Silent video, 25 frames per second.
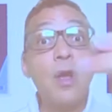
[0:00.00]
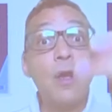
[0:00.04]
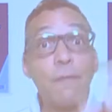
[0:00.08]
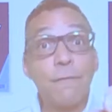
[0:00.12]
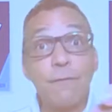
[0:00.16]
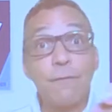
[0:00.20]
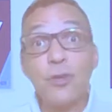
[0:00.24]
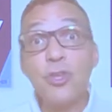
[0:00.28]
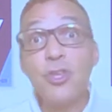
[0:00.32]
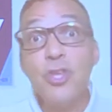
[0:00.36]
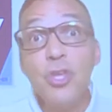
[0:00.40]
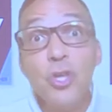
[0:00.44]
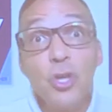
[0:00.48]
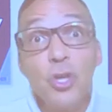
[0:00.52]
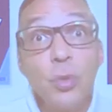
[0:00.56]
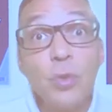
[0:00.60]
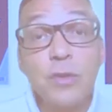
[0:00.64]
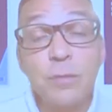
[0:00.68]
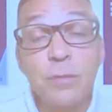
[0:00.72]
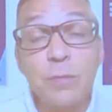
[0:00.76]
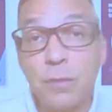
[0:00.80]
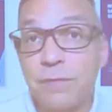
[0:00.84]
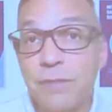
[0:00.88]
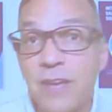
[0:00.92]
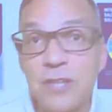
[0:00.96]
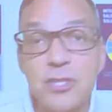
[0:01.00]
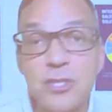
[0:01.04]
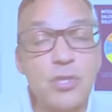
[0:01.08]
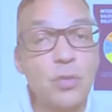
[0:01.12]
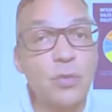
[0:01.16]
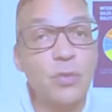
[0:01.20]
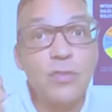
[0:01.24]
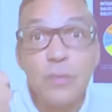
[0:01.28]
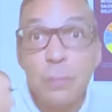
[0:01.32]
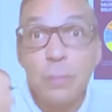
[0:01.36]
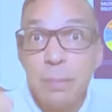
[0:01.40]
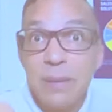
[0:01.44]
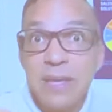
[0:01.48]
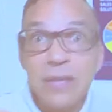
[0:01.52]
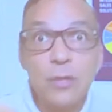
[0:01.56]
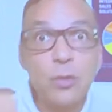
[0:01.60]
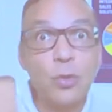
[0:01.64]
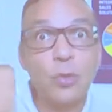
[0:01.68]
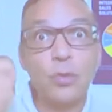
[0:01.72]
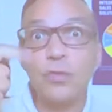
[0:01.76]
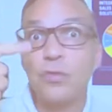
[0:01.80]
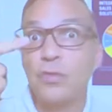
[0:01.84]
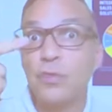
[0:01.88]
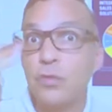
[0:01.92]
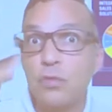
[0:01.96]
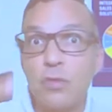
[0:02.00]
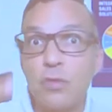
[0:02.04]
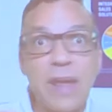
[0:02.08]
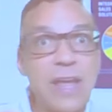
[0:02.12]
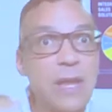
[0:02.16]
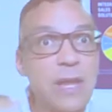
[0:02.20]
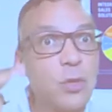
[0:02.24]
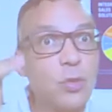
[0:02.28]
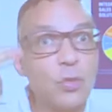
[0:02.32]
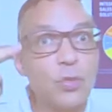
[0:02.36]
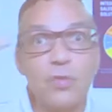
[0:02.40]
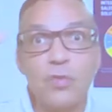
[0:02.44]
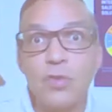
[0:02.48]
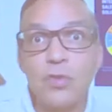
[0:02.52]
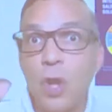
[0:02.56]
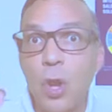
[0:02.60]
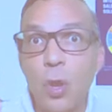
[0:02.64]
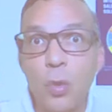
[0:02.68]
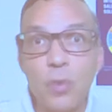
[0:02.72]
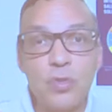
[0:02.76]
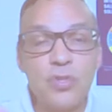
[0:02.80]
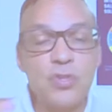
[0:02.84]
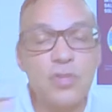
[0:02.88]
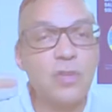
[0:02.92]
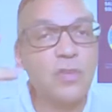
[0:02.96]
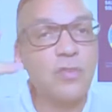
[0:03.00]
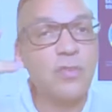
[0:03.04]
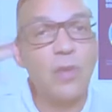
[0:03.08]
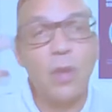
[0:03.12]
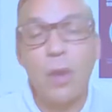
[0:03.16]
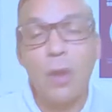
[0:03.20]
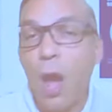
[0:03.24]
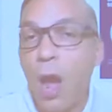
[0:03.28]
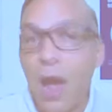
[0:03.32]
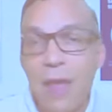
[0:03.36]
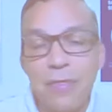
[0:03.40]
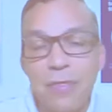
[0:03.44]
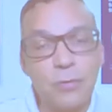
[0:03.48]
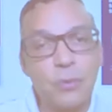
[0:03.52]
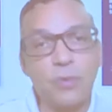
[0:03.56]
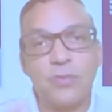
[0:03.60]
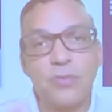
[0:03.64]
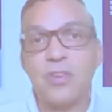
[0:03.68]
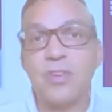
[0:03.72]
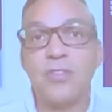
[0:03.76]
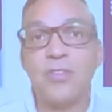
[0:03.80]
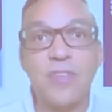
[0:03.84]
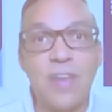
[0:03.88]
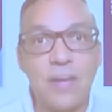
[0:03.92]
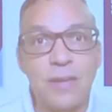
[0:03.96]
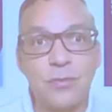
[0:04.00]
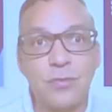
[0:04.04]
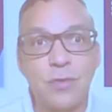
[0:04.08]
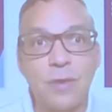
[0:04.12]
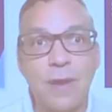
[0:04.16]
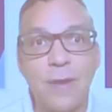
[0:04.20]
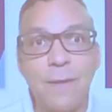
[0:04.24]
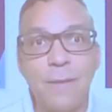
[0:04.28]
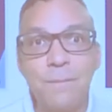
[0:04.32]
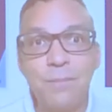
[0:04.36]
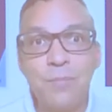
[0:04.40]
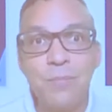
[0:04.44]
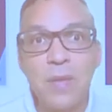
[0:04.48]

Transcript: for you as professional speakers, trainers, coaches, authors, etc.,